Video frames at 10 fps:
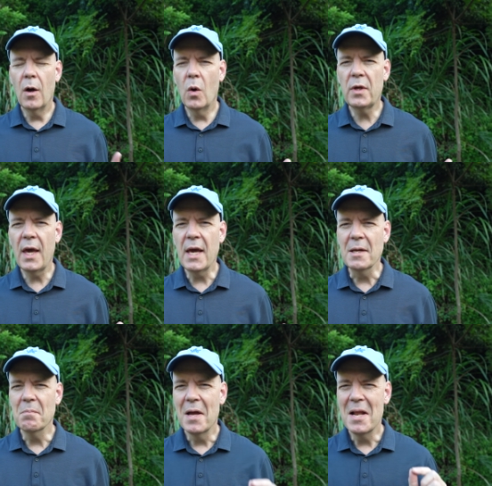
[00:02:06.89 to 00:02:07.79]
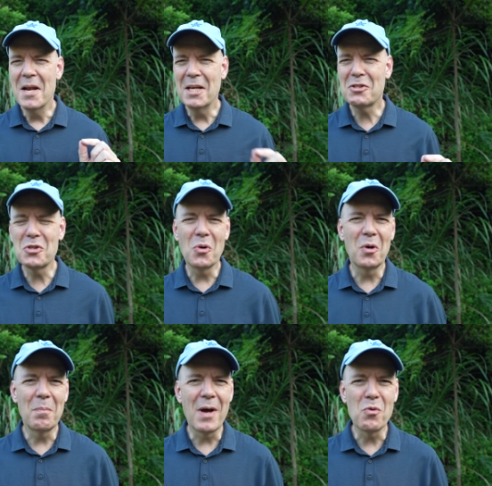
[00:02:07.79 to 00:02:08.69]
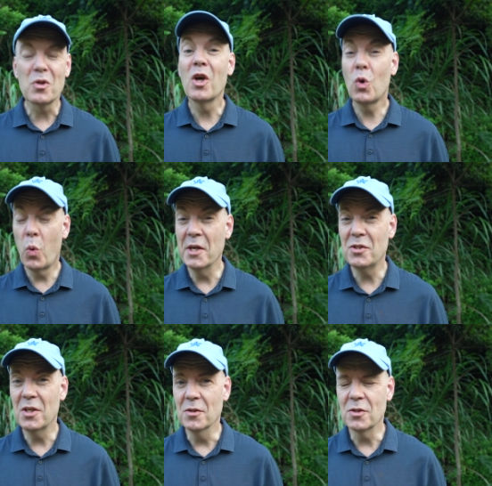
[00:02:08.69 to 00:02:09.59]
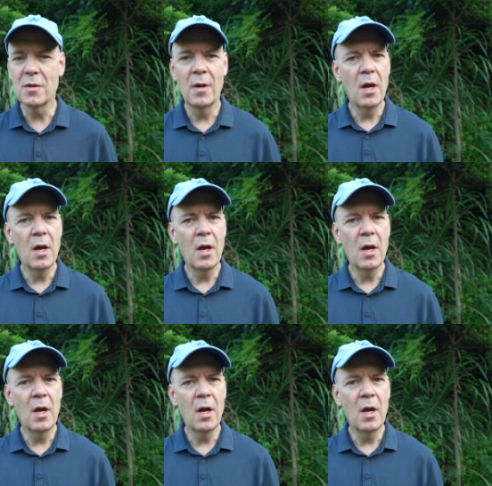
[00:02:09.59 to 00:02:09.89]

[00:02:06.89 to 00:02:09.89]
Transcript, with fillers: Okay, let's talk about questions.